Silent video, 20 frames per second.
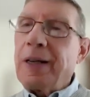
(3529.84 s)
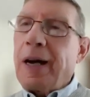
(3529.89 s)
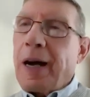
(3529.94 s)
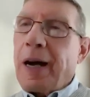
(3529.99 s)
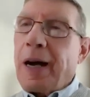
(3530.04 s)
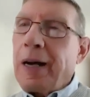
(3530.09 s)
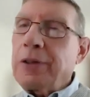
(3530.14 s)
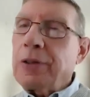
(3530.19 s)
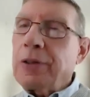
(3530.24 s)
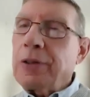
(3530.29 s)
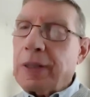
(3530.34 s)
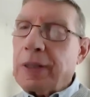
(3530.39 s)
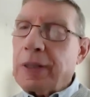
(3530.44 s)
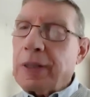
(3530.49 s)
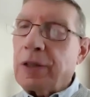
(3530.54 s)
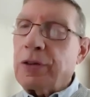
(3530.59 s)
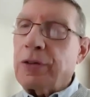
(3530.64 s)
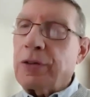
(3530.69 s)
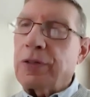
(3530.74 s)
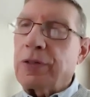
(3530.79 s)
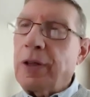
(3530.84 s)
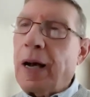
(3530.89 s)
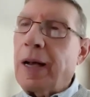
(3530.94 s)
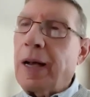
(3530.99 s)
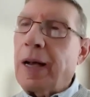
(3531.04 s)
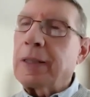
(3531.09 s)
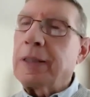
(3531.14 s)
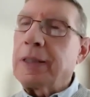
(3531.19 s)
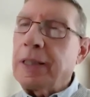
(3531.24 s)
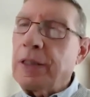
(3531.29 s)
I just think it's
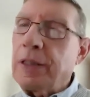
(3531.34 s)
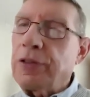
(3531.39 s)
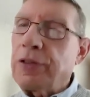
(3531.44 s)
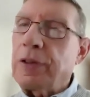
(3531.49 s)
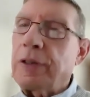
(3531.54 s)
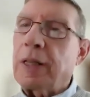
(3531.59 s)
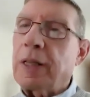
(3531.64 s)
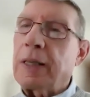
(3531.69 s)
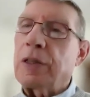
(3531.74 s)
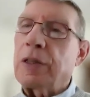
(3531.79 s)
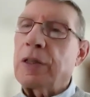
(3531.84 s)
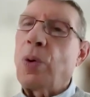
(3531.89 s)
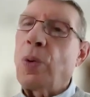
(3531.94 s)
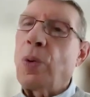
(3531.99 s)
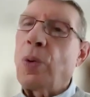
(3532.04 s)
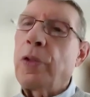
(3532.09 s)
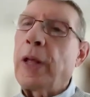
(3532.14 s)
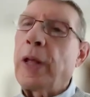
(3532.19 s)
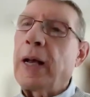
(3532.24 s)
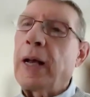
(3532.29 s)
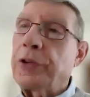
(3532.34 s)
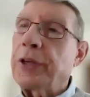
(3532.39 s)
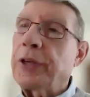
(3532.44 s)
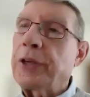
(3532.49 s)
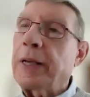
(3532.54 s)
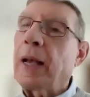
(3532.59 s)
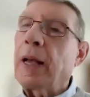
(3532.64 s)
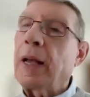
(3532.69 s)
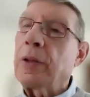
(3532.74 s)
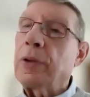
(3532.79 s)
not an easy thing to hold that
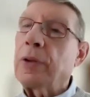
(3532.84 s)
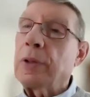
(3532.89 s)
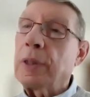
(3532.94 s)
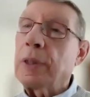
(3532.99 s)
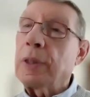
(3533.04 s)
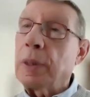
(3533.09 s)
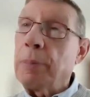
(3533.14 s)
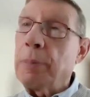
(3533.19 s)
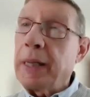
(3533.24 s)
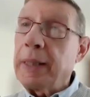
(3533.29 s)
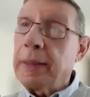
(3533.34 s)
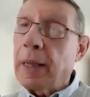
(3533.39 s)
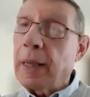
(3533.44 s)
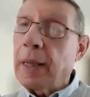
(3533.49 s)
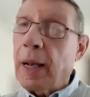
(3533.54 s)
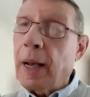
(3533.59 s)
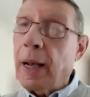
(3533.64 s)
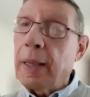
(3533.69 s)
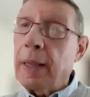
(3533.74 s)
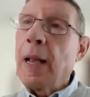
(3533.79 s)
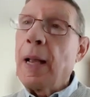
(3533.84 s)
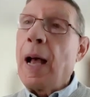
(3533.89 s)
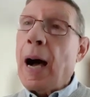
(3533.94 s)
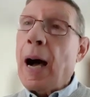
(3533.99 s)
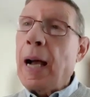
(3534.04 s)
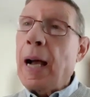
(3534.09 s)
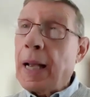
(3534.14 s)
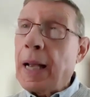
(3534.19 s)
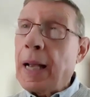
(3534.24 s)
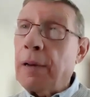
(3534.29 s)
together, and it may not.
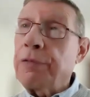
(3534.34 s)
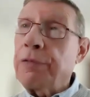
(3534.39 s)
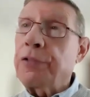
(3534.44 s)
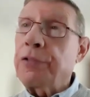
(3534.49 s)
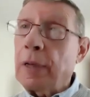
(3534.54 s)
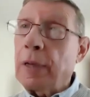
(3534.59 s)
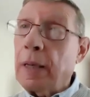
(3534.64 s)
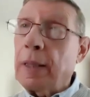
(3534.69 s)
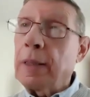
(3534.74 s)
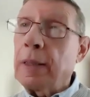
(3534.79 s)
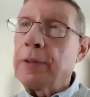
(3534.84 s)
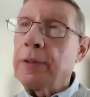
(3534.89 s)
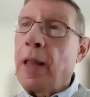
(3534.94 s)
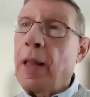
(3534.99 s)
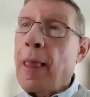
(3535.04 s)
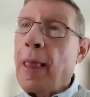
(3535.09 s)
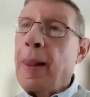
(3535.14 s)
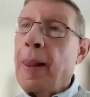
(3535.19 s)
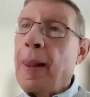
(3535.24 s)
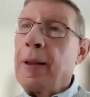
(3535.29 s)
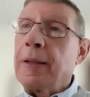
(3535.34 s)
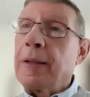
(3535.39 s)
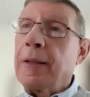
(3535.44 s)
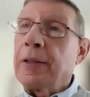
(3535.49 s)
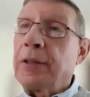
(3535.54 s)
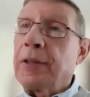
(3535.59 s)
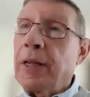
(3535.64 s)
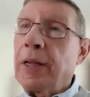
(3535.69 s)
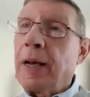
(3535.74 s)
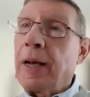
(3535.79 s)
I have said
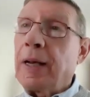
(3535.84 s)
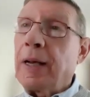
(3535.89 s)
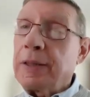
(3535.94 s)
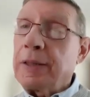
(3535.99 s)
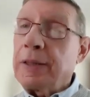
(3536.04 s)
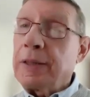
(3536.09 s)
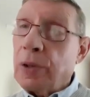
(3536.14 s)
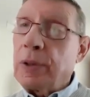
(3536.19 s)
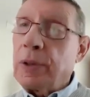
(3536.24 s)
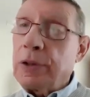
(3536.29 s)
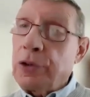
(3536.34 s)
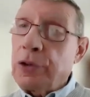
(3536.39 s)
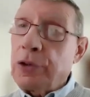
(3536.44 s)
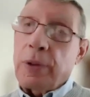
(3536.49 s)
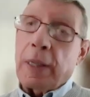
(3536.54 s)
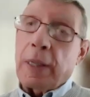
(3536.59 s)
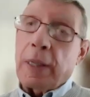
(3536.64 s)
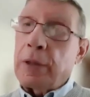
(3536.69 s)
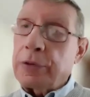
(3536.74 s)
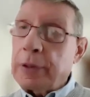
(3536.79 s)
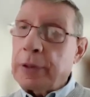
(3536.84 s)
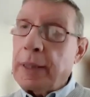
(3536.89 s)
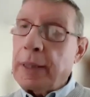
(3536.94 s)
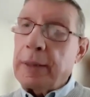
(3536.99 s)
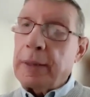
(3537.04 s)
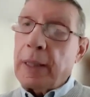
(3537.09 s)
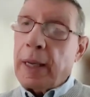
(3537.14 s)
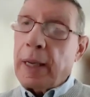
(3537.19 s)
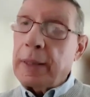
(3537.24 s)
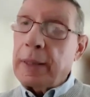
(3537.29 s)
that, in
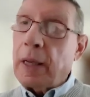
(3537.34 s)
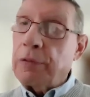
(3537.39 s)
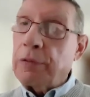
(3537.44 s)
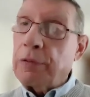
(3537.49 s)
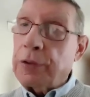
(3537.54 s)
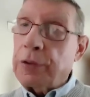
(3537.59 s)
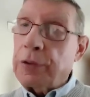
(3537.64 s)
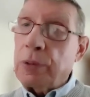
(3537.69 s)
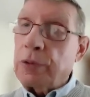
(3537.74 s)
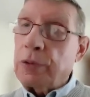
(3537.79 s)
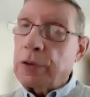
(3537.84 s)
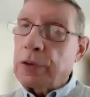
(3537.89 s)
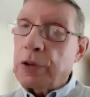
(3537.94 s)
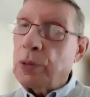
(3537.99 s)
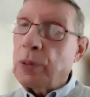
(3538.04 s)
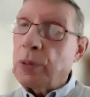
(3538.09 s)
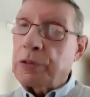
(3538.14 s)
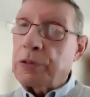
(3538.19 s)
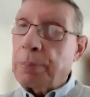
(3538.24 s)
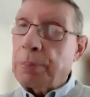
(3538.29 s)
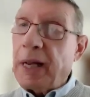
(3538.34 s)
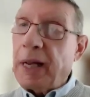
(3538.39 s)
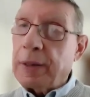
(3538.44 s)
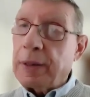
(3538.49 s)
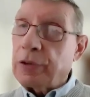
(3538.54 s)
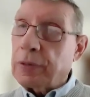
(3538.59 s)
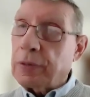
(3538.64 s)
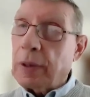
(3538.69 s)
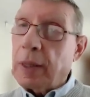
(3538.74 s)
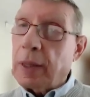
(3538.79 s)
2008-9, obviously it was the U.S.
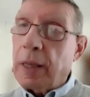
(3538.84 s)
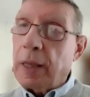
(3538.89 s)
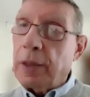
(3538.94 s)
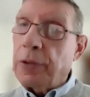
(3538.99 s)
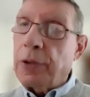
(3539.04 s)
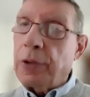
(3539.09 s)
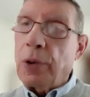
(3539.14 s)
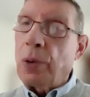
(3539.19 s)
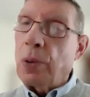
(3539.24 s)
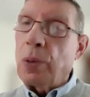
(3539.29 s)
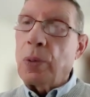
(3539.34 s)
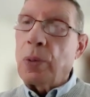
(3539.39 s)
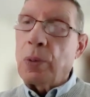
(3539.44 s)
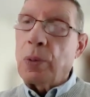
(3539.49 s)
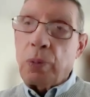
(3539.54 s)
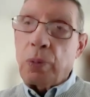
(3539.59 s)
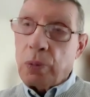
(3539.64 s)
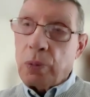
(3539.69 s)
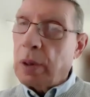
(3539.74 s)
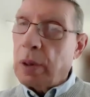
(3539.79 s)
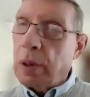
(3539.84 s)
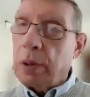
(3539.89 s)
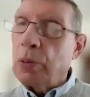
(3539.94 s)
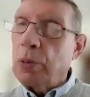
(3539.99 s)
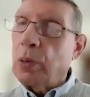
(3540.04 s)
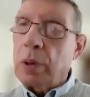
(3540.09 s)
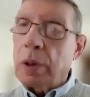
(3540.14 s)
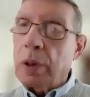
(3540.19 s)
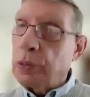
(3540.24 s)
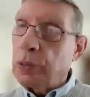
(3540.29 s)
banks that led the whole
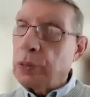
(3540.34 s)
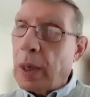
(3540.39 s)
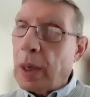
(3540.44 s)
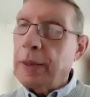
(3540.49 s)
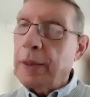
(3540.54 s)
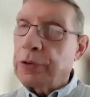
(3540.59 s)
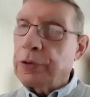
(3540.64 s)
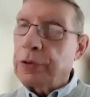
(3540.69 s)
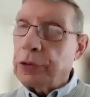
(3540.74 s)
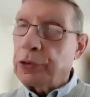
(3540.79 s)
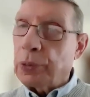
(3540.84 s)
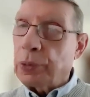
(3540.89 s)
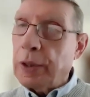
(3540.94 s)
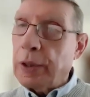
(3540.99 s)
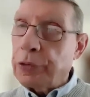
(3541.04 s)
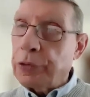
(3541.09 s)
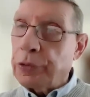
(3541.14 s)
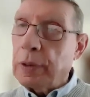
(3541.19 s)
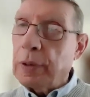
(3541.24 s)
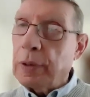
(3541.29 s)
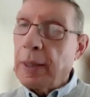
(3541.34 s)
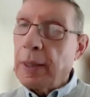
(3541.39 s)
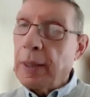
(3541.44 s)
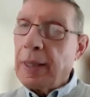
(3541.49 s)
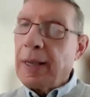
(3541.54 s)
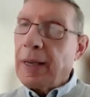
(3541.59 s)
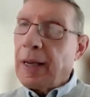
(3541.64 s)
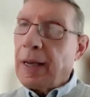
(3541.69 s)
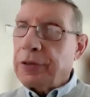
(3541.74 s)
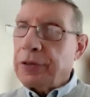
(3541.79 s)
worldwide situation.
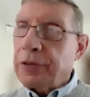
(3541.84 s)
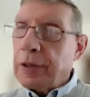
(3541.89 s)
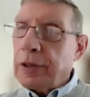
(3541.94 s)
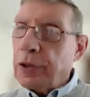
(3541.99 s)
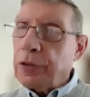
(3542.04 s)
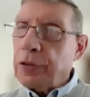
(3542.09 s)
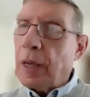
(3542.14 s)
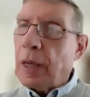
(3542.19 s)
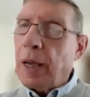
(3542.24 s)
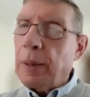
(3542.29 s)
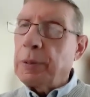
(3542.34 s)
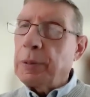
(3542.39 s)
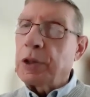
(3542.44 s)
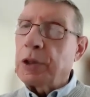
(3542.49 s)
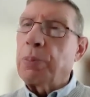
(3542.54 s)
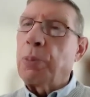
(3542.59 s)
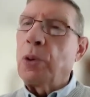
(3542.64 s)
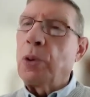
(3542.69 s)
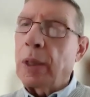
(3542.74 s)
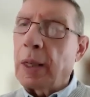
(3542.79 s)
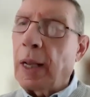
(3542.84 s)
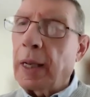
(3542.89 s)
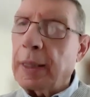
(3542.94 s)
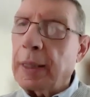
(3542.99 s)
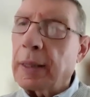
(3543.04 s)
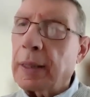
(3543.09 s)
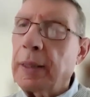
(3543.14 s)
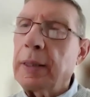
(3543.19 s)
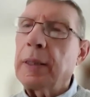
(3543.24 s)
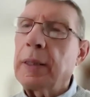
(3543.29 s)
I said this time it's more
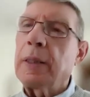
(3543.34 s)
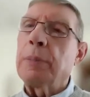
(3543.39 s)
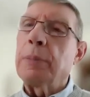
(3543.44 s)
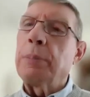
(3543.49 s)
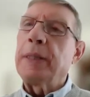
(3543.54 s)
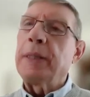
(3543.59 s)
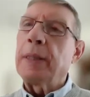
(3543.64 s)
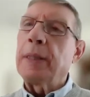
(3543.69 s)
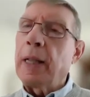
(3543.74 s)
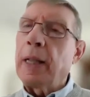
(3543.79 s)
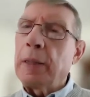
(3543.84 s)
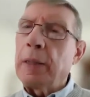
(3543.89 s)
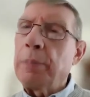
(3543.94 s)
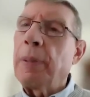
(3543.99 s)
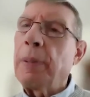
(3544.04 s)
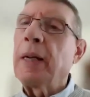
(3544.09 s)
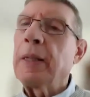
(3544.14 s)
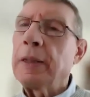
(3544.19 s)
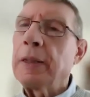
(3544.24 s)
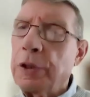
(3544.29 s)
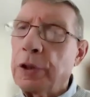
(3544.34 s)
likely to be led by the